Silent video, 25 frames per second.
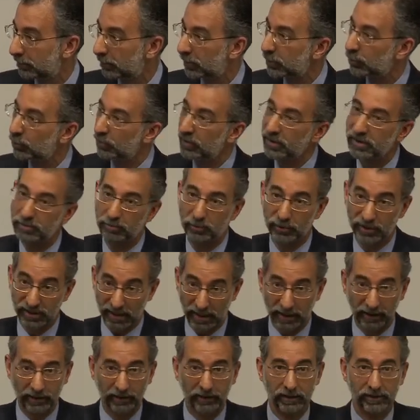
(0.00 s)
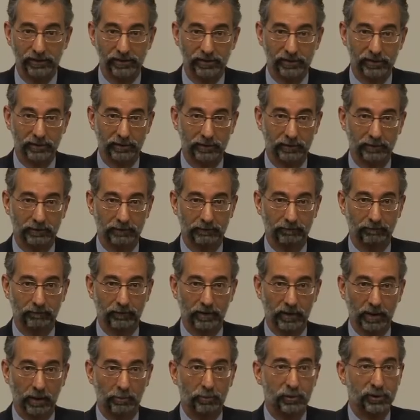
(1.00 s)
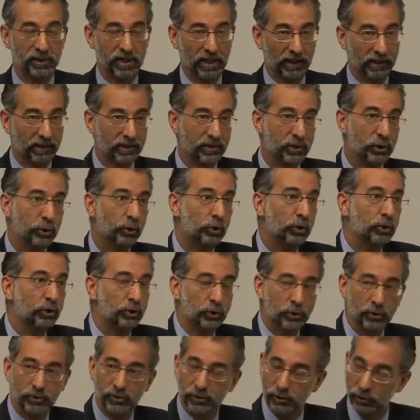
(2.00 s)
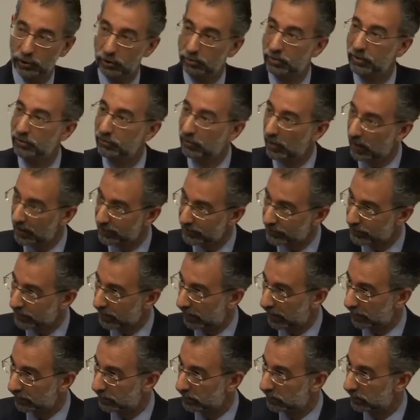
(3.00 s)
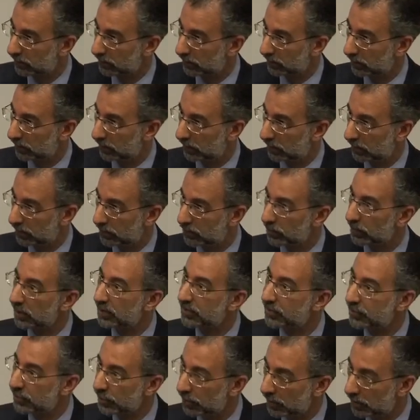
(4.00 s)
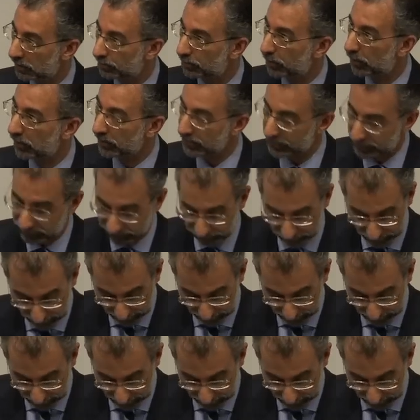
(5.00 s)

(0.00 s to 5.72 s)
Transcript: But Doreen's a protagonist. A protagonist who can use the Human Rights Act to assert positive